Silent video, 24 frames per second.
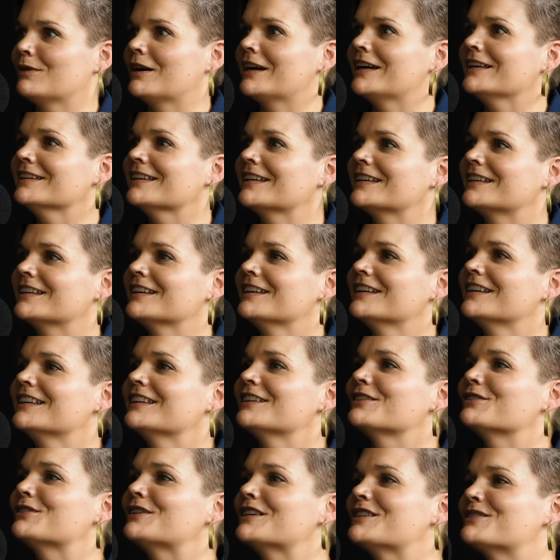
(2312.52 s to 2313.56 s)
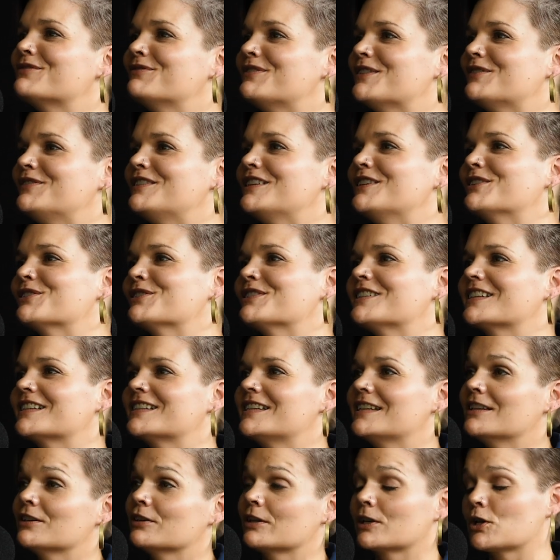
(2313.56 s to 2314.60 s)
Right? Like their kid's 15 or
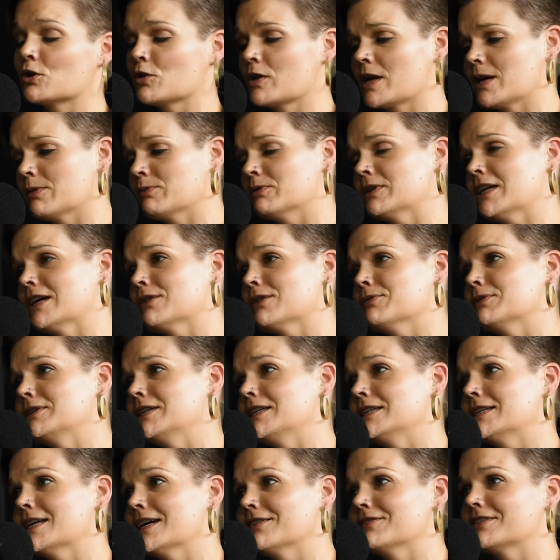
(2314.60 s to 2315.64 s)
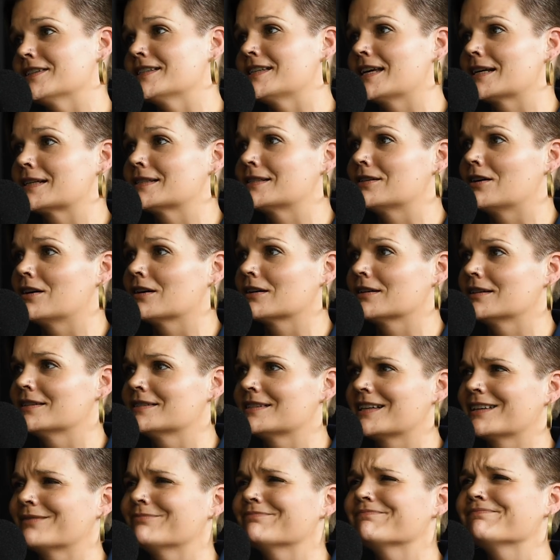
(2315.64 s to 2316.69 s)
16. They're like, okay, well, now we need to have the sex talk. And it's
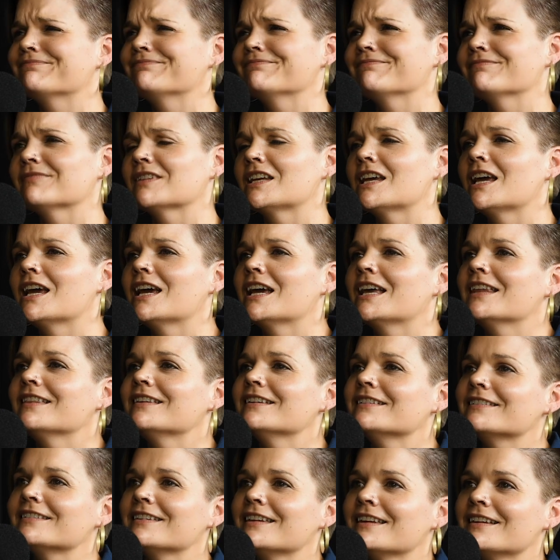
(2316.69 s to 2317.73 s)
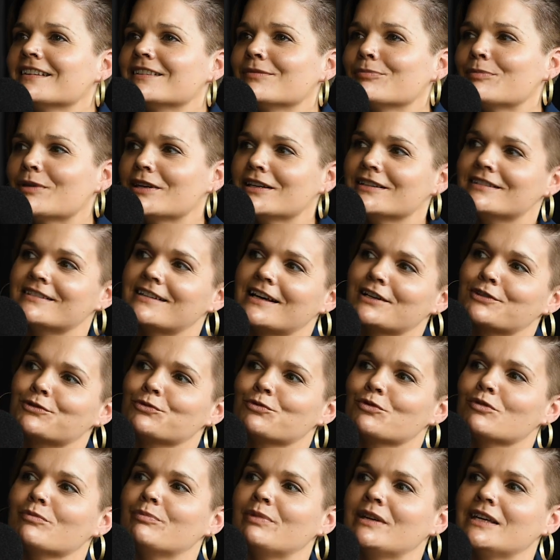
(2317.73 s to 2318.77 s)
like, this kid's been a
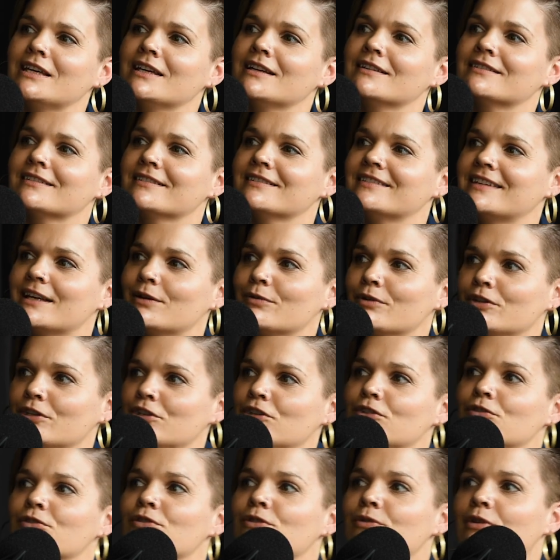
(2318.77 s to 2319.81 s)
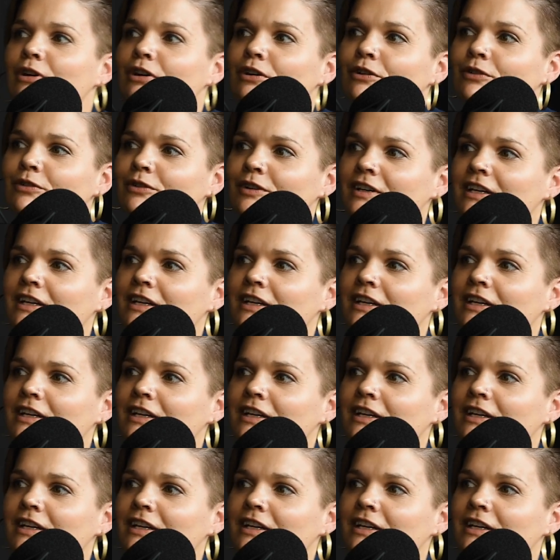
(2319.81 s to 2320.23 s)
sexual being since they were in utero.